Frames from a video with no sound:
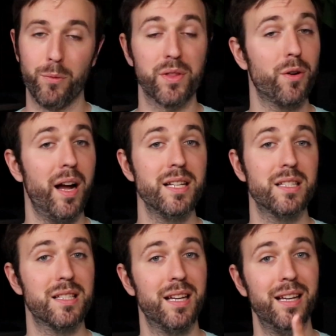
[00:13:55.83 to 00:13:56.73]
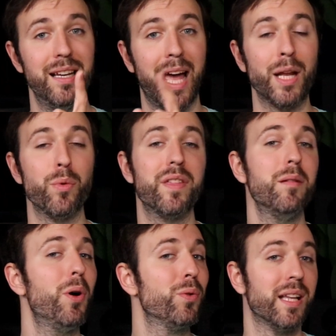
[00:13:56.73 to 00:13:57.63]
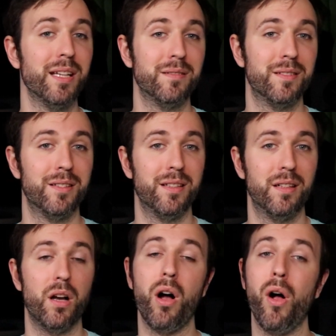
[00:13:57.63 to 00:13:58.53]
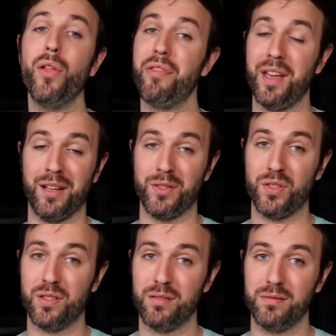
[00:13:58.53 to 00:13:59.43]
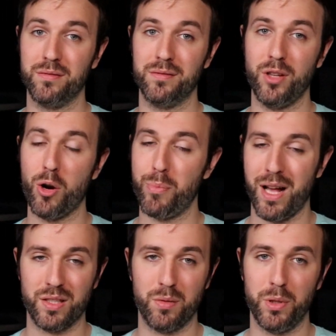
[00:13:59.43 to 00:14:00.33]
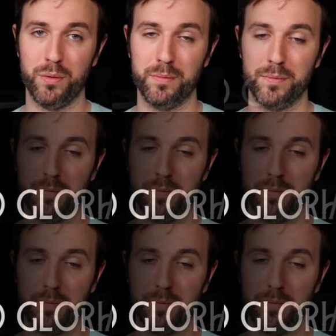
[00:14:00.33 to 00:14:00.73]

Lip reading: With Christ and with Him only, all things are possible.